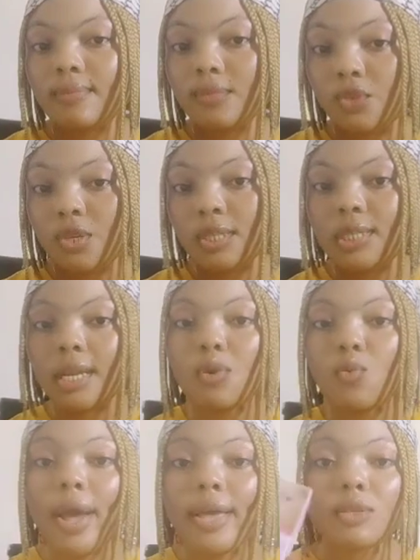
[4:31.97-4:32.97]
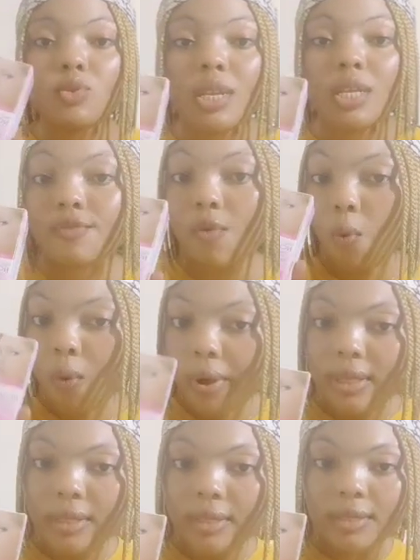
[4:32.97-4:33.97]
Do you understand why this one is for
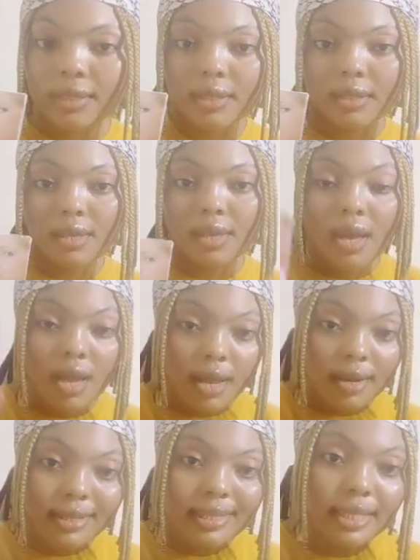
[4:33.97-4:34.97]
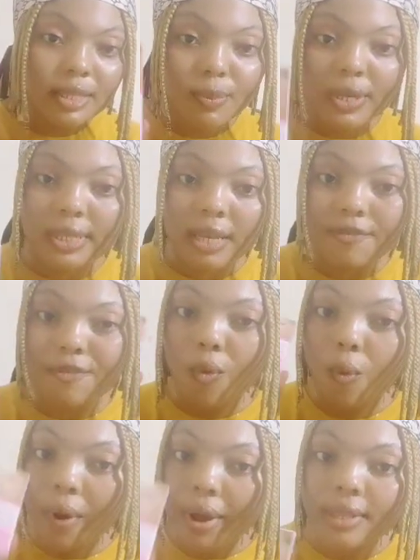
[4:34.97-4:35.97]
oily skin? This is basically for
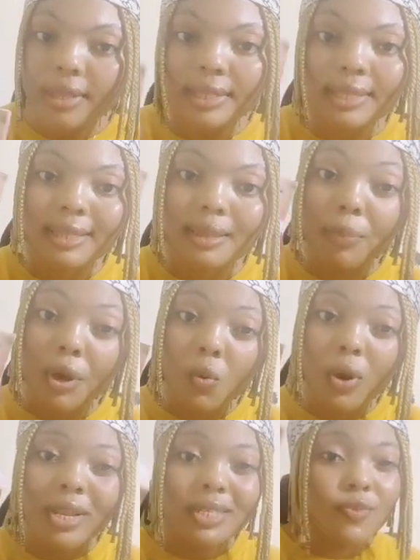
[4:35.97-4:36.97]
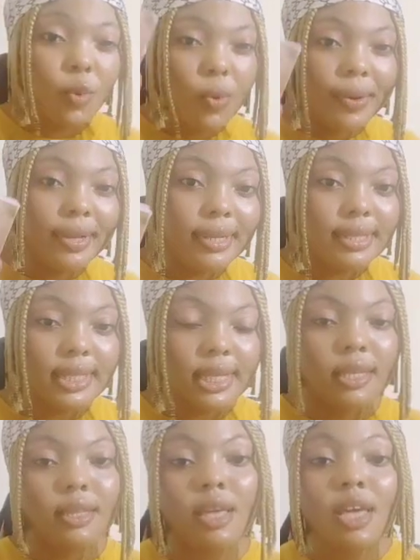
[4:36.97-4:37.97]
oily skin. The pink one is for oily
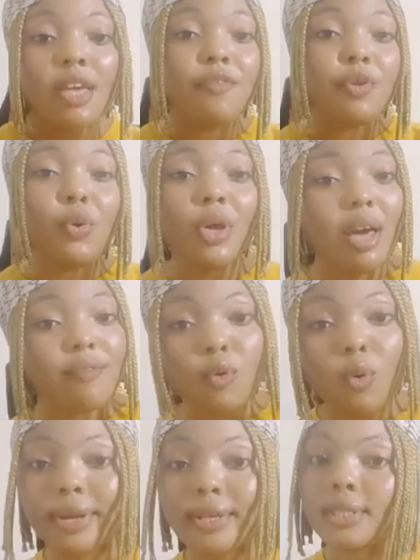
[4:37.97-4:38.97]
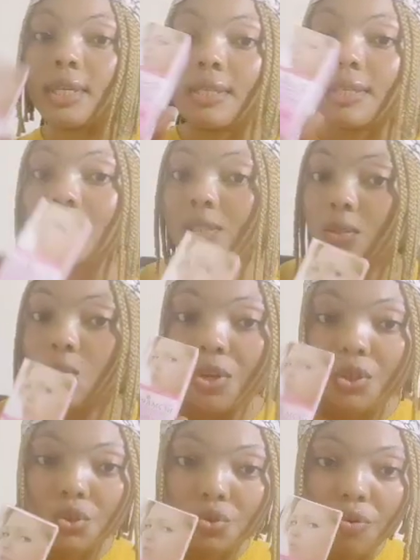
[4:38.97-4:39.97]
skin. If you know you have oily skin, this is the
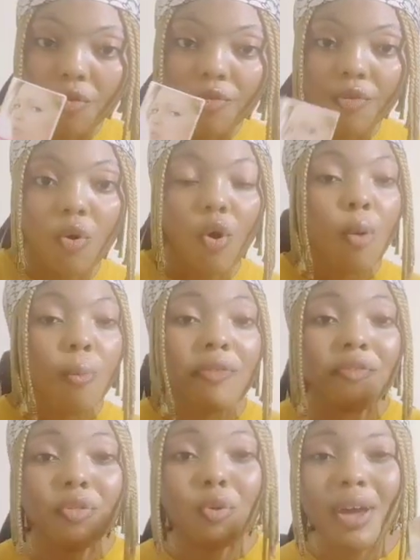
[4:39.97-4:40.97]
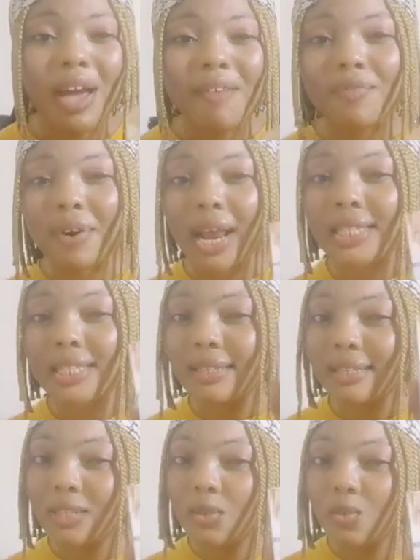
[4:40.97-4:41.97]
one you should go for. But if you know you have dry skin,
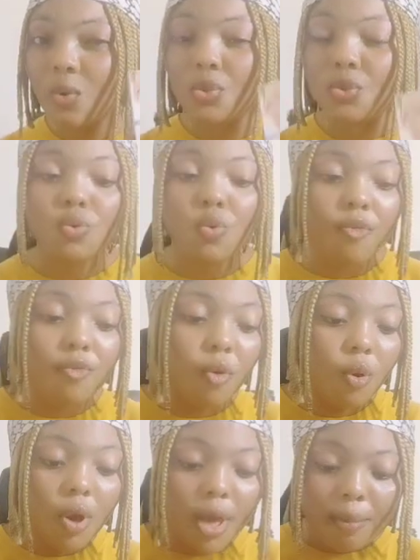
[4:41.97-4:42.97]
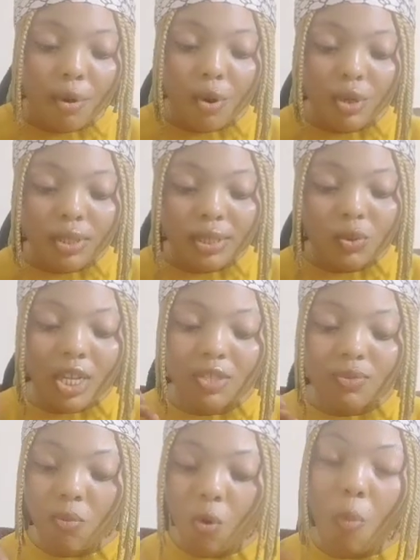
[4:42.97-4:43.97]
this is the one you should go for, because this one
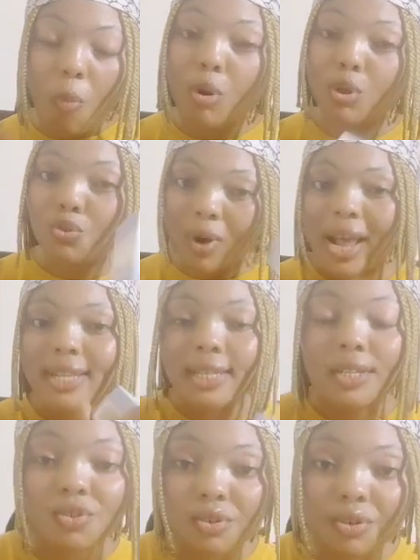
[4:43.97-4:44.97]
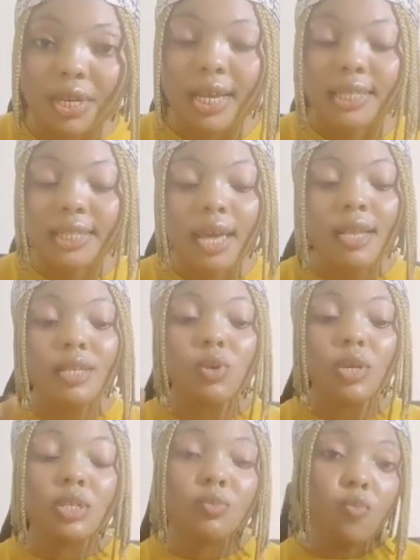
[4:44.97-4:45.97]
is more moisturizer. Sorry guys, this
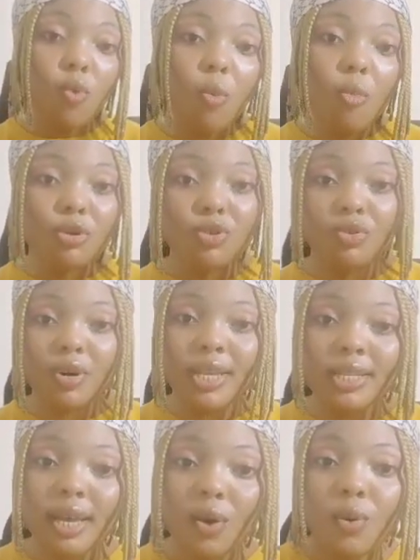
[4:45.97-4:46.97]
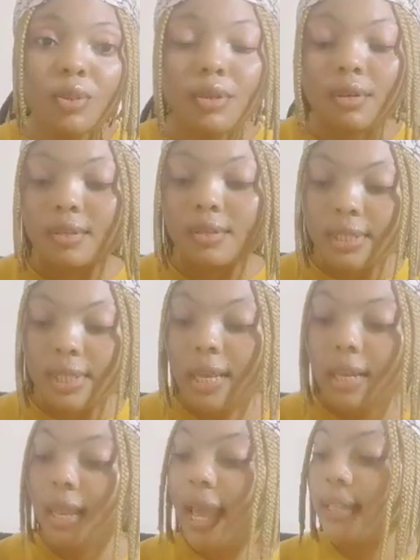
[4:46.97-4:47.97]
one is more moisturizer on the
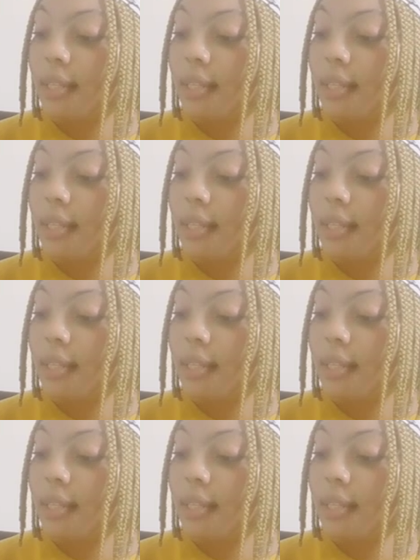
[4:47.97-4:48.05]
skin. Like